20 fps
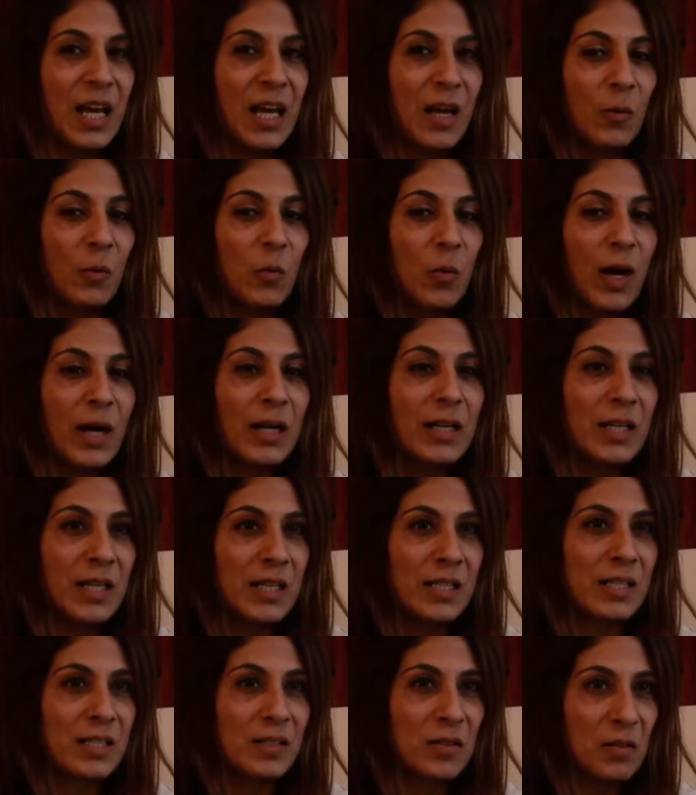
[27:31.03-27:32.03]
One
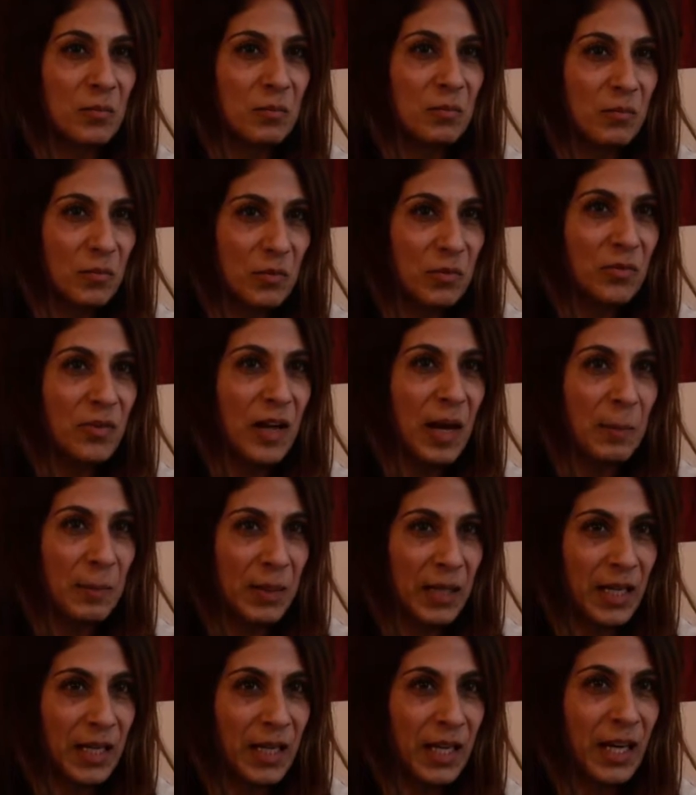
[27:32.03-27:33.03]
is
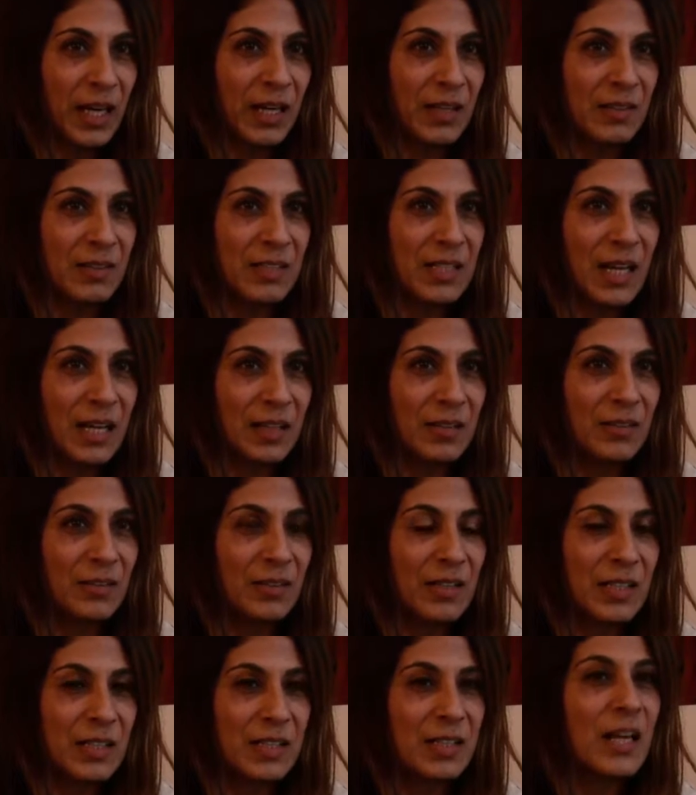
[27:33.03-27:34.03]
family and the other
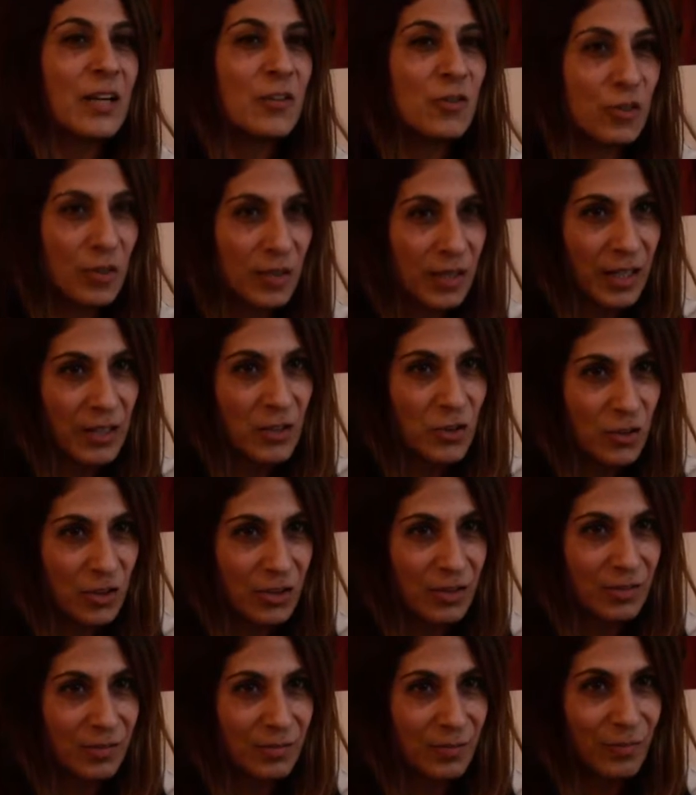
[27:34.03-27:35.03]
is
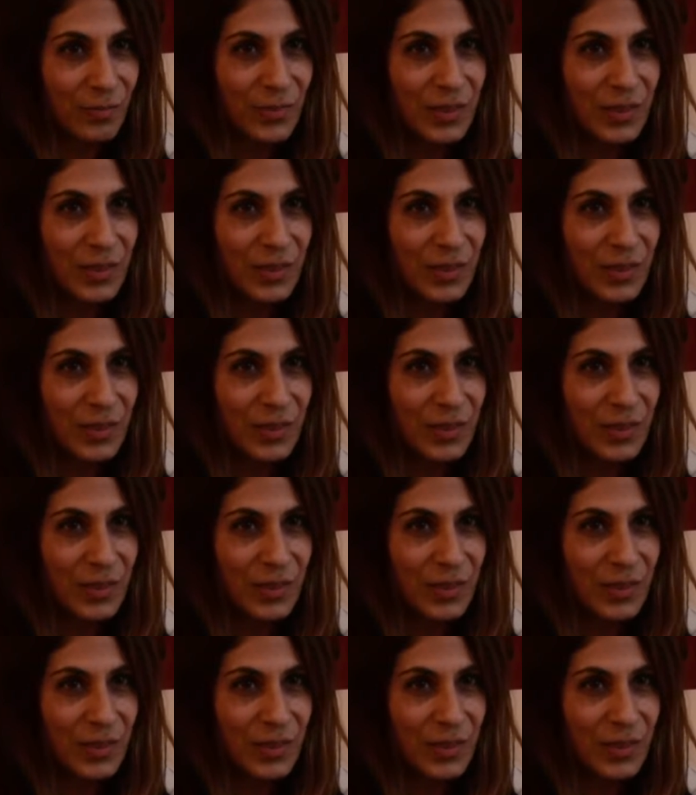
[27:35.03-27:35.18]
education.